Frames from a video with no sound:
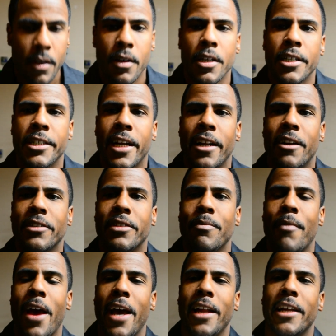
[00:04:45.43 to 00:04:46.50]
shout out to
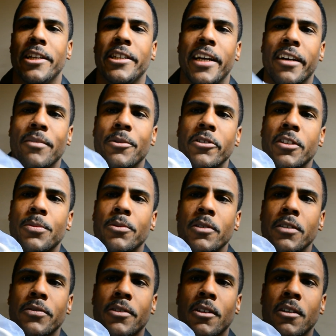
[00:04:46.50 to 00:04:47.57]
Matt at Chapel Motorsports
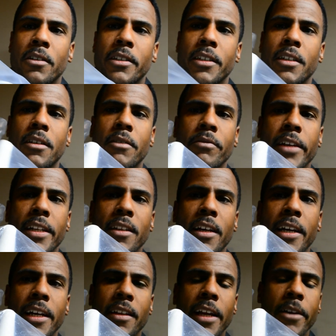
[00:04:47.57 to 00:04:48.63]
for all the red
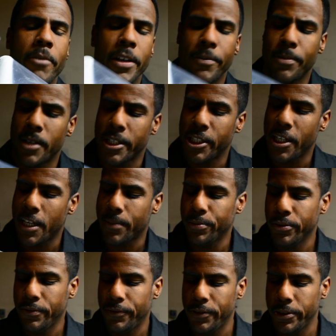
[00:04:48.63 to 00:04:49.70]
line lightweight shock-proof
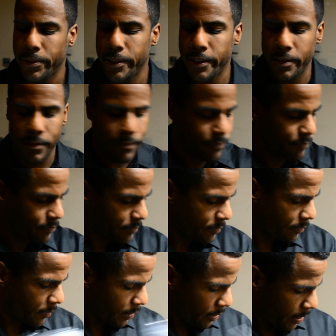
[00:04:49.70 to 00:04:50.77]
fluid.
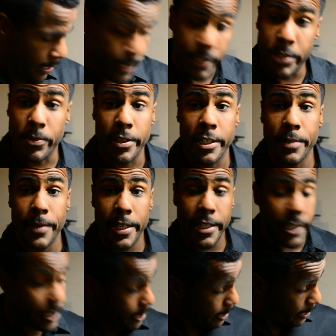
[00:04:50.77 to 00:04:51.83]
He swears by this
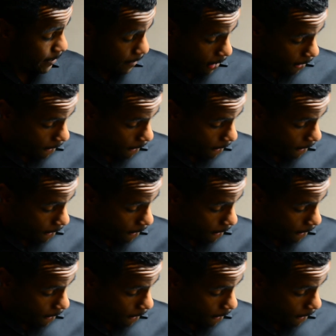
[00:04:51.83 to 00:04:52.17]
shit.